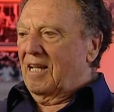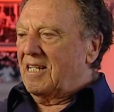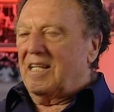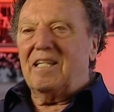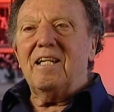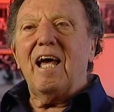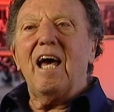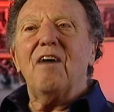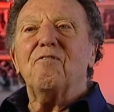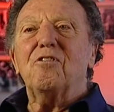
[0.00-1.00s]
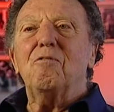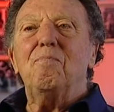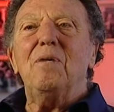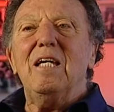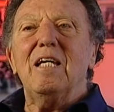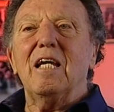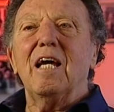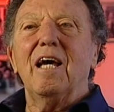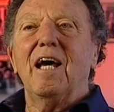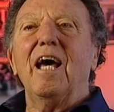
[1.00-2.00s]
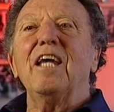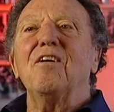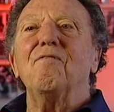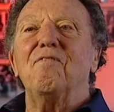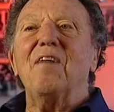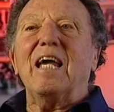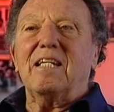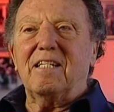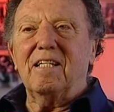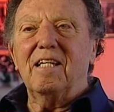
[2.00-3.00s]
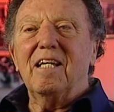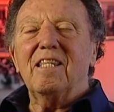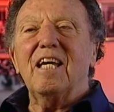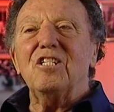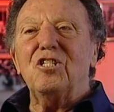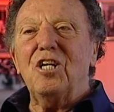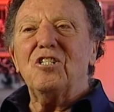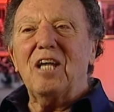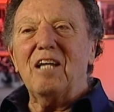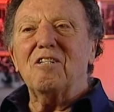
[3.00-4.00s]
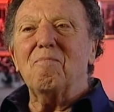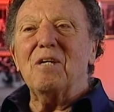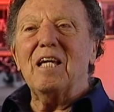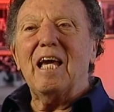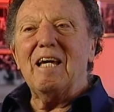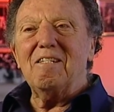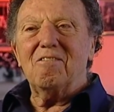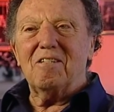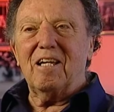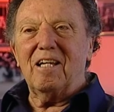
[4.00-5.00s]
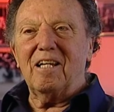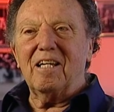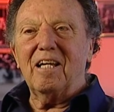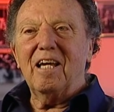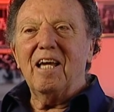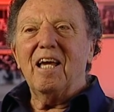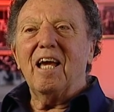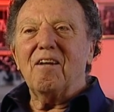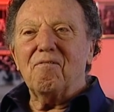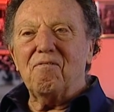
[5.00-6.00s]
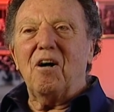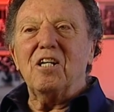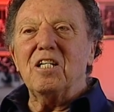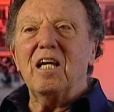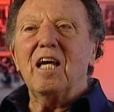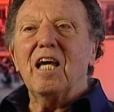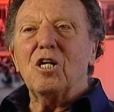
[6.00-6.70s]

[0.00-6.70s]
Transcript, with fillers: They didn't have to be an event, they just had to be entertaining fun,